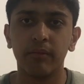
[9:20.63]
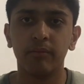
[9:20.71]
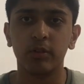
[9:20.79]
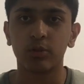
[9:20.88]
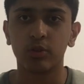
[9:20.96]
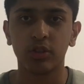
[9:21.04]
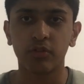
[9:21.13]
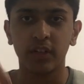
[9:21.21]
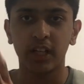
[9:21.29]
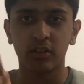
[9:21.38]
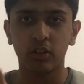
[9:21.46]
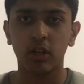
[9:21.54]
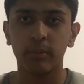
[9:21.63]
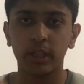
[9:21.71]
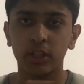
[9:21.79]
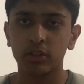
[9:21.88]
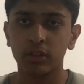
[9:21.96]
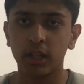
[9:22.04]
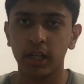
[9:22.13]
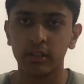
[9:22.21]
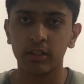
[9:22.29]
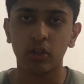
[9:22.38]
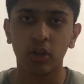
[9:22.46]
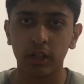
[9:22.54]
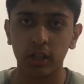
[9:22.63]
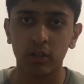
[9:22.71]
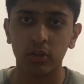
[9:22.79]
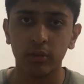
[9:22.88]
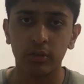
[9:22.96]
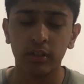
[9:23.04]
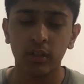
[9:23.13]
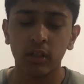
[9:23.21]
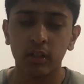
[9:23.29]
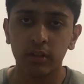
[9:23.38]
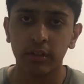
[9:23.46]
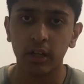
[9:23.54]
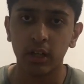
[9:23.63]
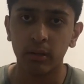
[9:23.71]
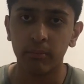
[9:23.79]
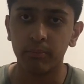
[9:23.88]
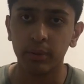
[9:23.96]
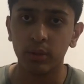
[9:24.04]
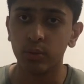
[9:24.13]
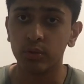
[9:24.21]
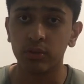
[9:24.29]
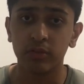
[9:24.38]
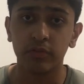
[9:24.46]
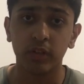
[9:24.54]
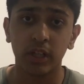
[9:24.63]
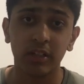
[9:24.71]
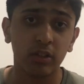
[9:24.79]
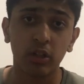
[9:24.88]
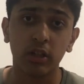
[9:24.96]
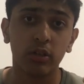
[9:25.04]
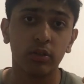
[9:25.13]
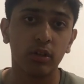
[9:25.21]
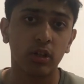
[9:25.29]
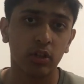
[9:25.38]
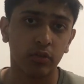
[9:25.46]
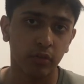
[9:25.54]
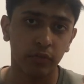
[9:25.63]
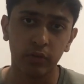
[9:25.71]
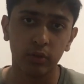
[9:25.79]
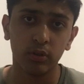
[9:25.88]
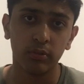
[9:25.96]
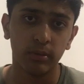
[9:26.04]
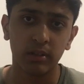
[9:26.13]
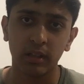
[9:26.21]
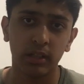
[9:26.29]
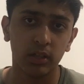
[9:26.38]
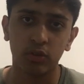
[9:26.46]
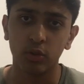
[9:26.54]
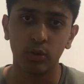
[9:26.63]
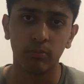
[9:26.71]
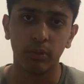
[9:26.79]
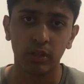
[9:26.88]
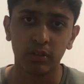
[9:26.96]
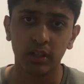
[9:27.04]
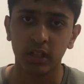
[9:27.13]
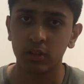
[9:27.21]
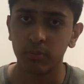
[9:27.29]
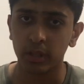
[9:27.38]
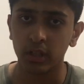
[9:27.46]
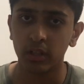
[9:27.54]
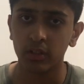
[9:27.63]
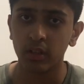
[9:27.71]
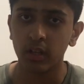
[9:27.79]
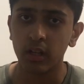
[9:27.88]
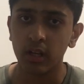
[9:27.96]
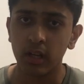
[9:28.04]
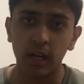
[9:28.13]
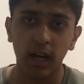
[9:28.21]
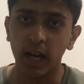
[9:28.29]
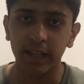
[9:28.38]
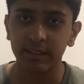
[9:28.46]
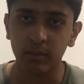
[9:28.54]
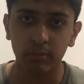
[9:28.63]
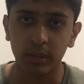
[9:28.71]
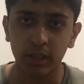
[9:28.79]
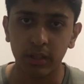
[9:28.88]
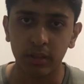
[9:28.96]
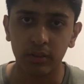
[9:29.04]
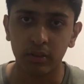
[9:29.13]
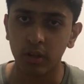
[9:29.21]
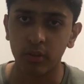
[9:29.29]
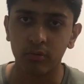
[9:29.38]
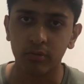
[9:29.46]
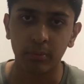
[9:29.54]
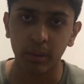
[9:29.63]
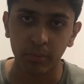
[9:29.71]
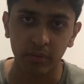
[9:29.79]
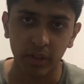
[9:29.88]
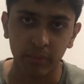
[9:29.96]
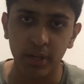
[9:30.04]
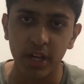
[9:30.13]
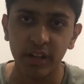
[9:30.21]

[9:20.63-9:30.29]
This was just flights and accommodation. I did not include the bills. I did not include the cost for food, miscellaneous, or bus tickets because I simply don't remember them.